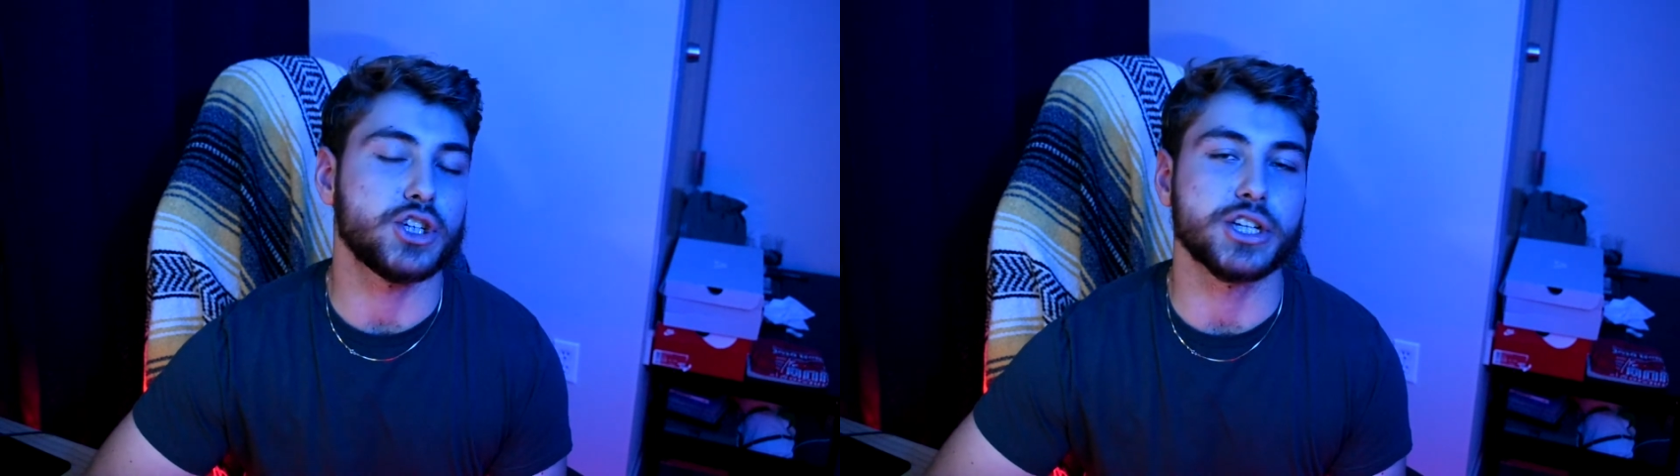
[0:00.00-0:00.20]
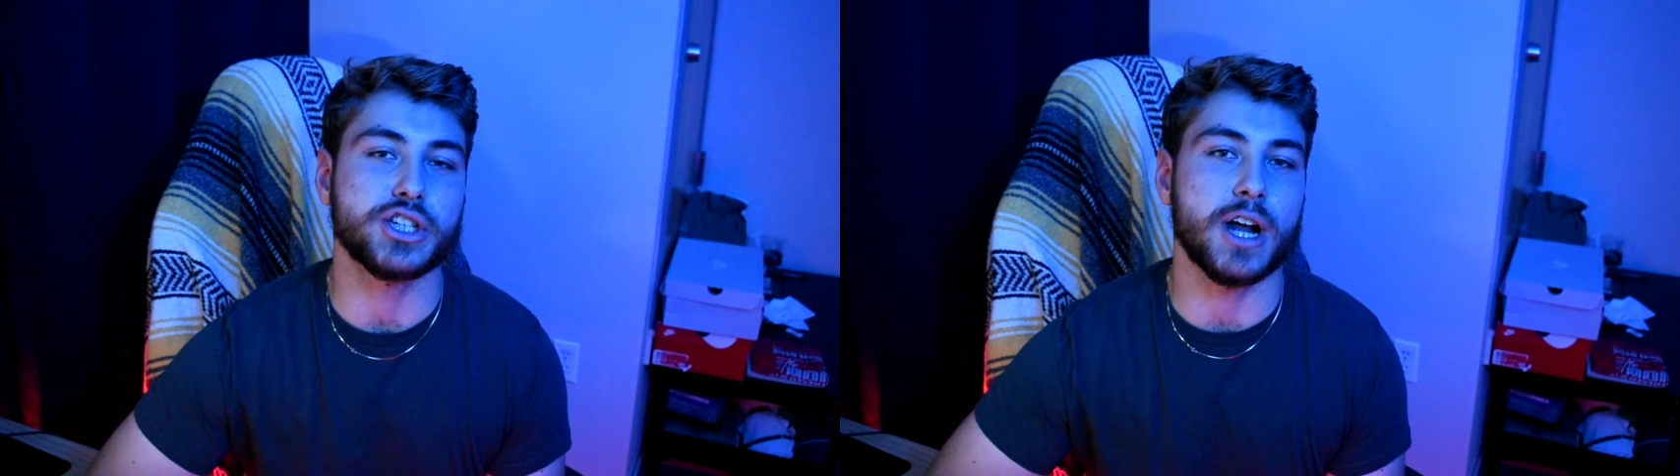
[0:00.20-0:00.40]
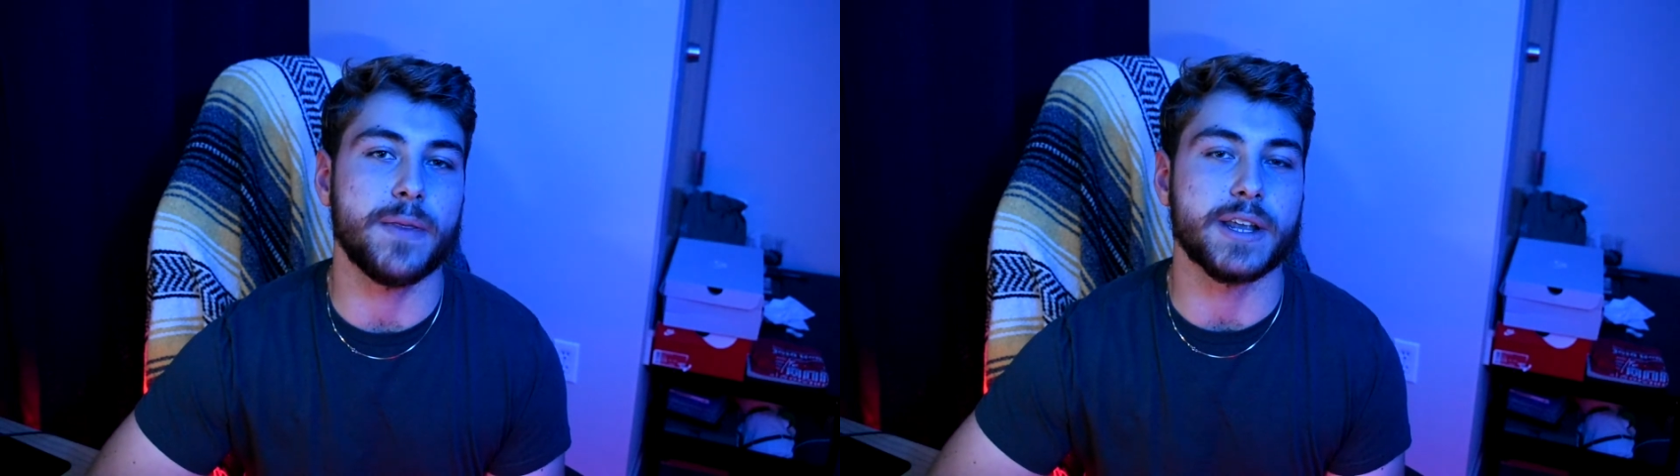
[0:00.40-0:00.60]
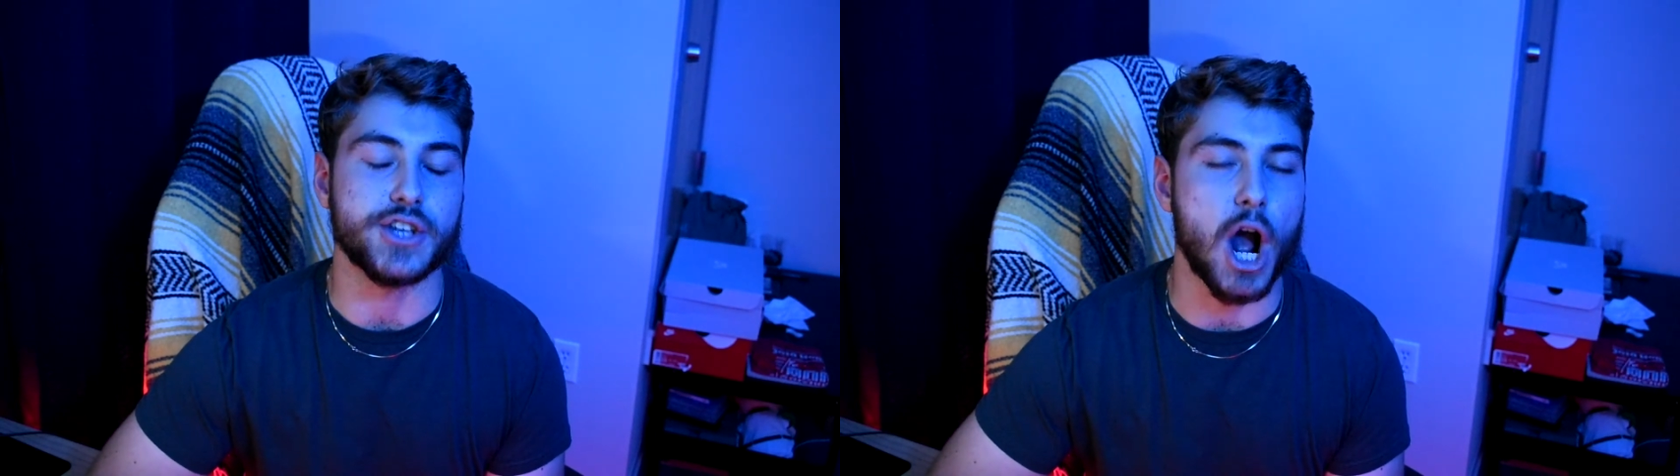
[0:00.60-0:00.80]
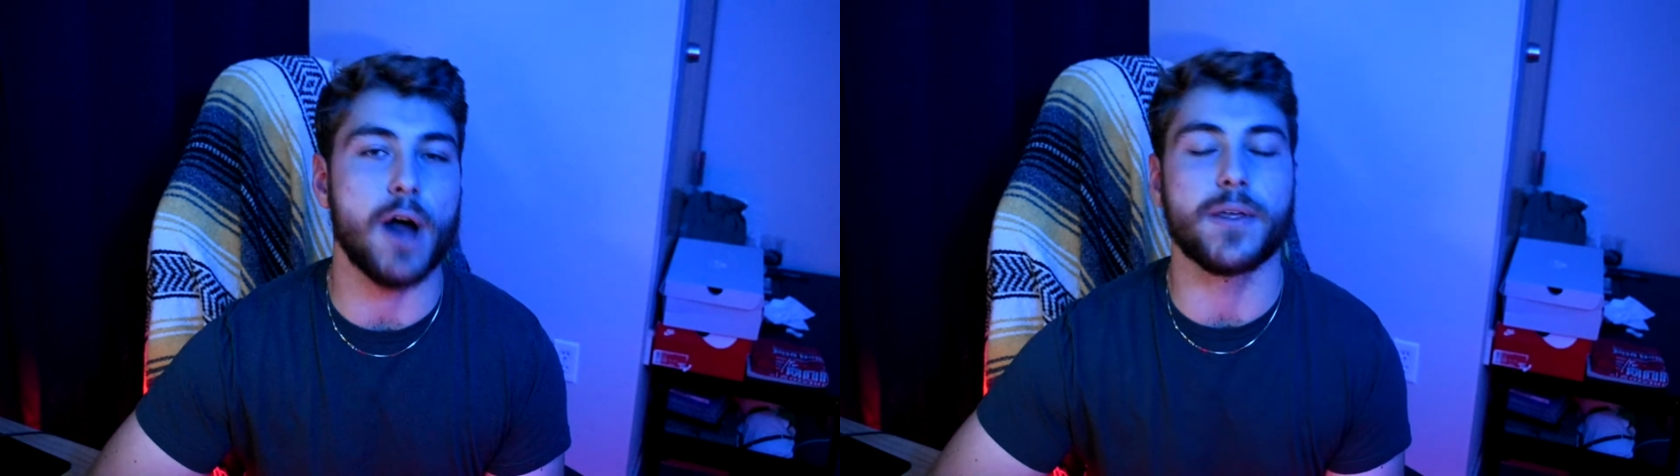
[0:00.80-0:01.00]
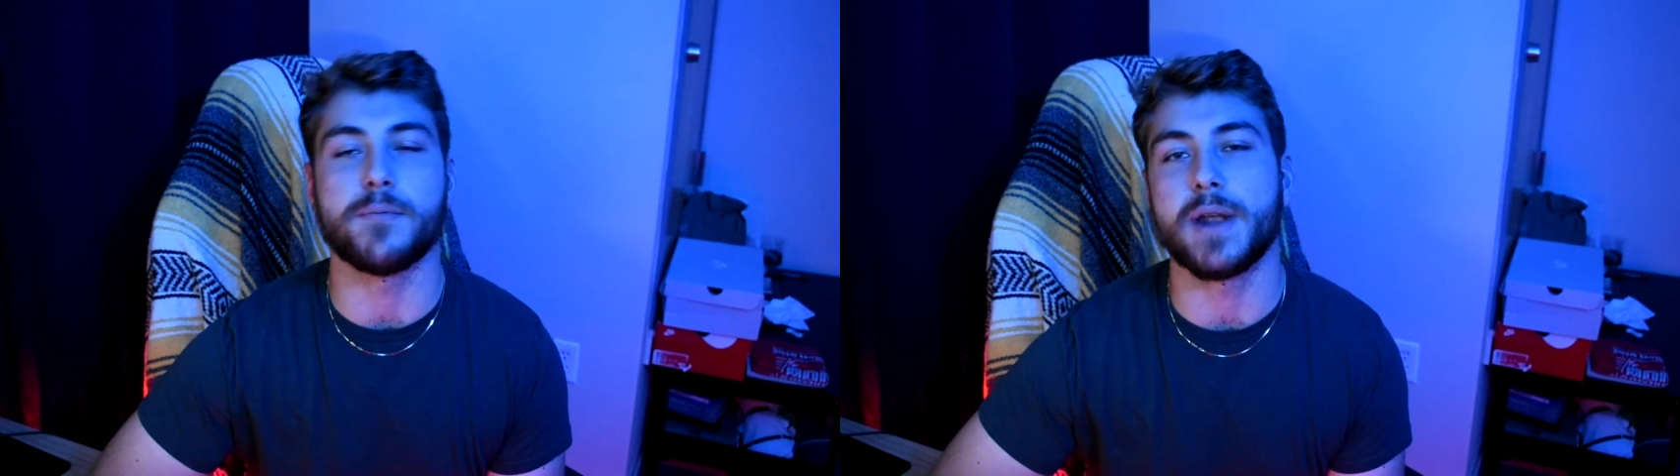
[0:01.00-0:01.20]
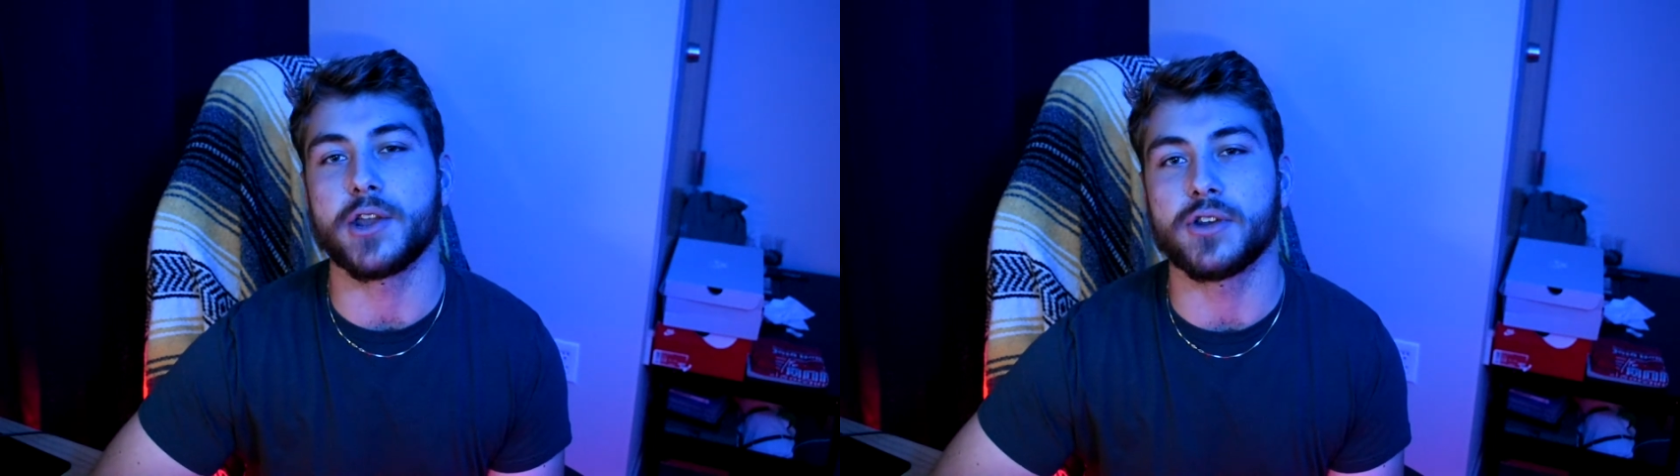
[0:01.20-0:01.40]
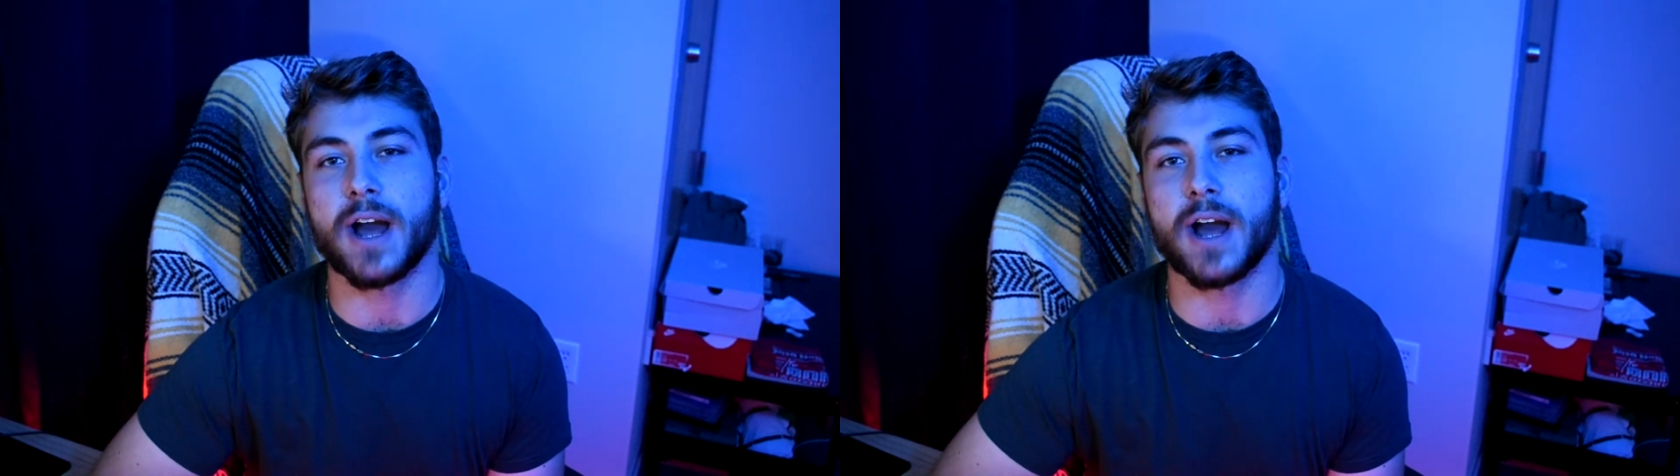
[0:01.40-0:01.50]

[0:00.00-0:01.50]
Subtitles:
shit's on the dollar menu,